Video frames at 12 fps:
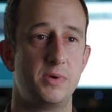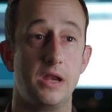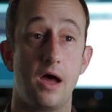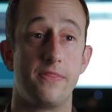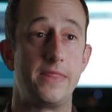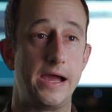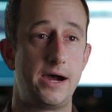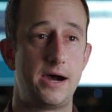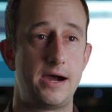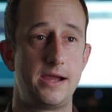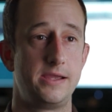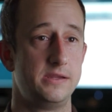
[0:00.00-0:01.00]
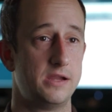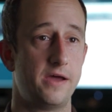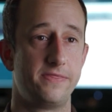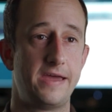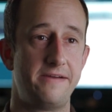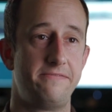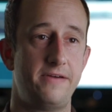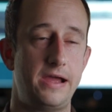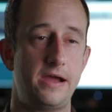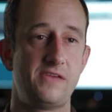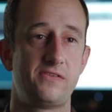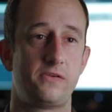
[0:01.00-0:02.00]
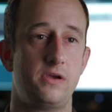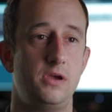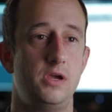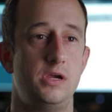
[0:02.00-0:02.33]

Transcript: but not that high and not that fast.